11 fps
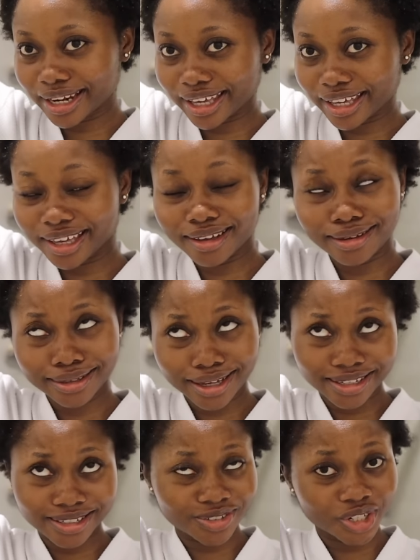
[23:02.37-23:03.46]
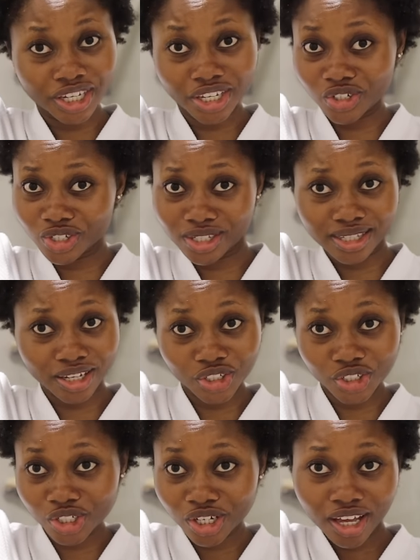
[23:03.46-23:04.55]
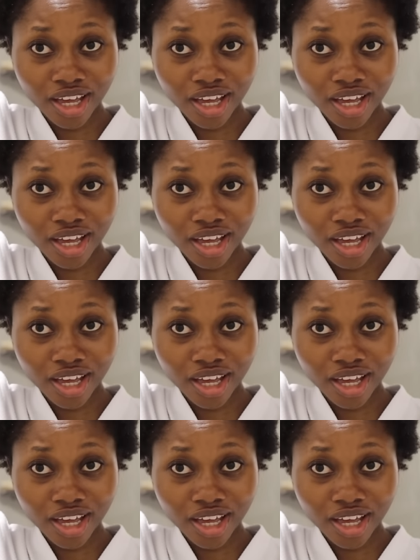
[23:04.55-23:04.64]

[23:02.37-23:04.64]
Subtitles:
like, oh guys, shrinkage is such